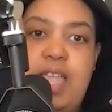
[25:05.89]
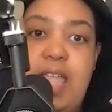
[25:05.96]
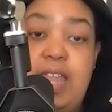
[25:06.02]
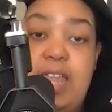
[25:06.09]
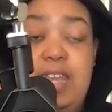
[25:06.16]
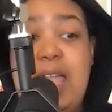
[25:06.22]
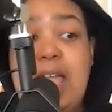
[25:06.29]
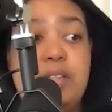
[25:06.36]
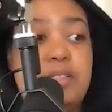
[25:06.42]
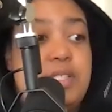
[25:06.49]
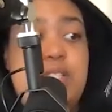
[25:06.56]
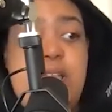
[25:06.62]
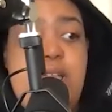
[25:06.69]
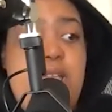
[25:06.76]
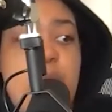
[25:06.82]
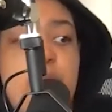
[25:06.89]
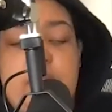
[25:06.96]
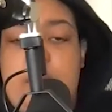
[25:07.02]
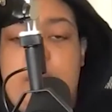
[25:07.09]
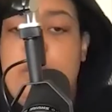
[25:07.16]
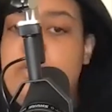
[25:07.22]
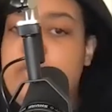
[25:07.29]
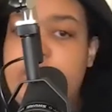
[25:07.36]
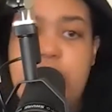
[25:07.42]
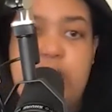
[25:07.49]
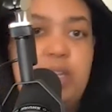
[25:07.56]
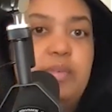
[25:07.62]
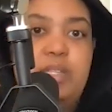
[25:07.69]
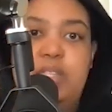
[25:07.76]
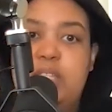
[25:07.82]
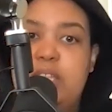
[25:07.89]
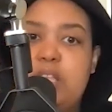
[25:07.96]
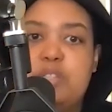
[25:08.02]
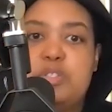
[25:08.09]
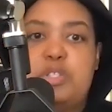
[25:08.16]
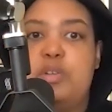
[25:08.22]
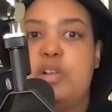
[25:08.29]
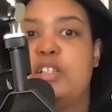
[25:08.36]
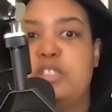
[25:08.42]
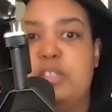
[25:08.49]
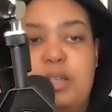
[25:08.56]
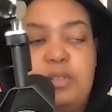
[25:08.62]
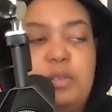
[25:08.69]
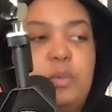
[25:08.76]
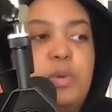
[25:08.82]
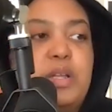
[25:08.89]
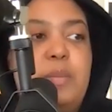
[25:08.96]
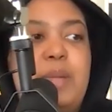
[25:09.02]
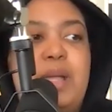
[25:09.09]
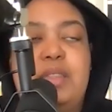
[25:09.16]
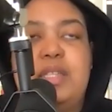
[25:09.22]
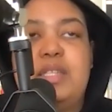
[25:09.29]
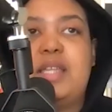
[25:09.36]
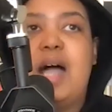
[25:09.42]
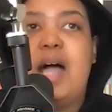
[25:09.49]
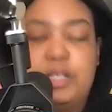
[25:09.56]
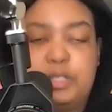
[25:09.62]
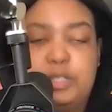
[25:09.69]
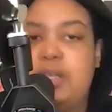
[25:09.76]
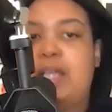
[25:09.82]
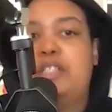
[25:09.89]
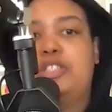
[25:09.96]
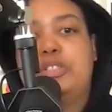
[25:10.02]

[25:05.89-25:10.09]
And now today with COVID and everything else, you also don't have to worry about the doctor not